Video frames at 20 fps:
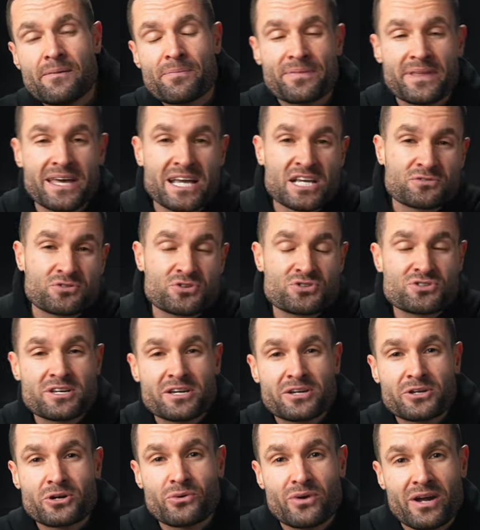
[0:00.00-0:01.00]
Thanks for
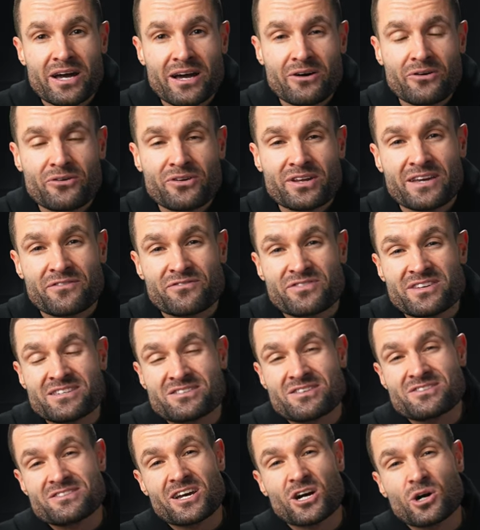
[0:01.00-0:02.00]
sticking around. If
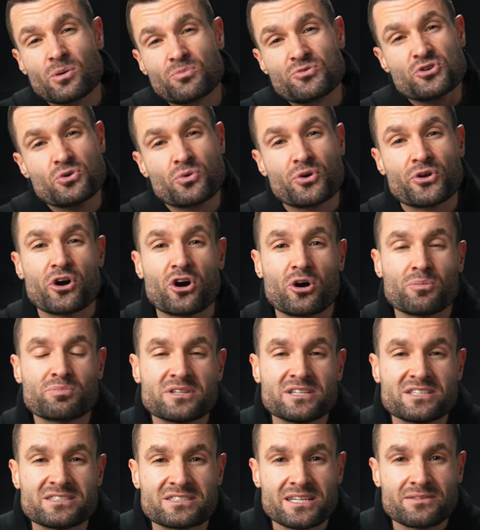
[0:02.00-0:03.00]
this has helped you at all,
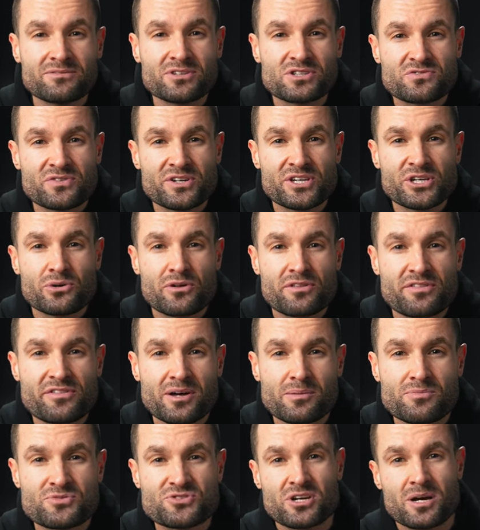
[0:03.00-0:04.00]
please give this video a
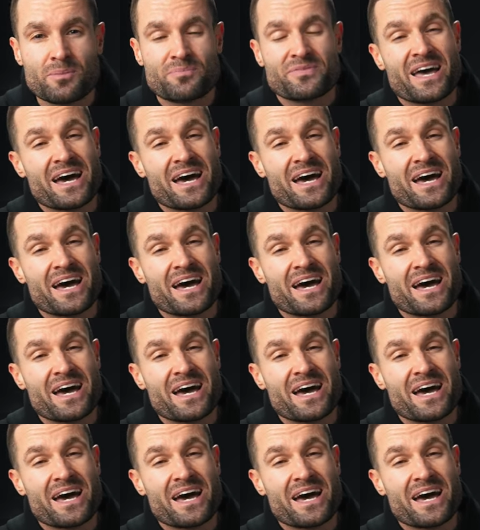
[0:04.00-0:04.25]
thumbs up.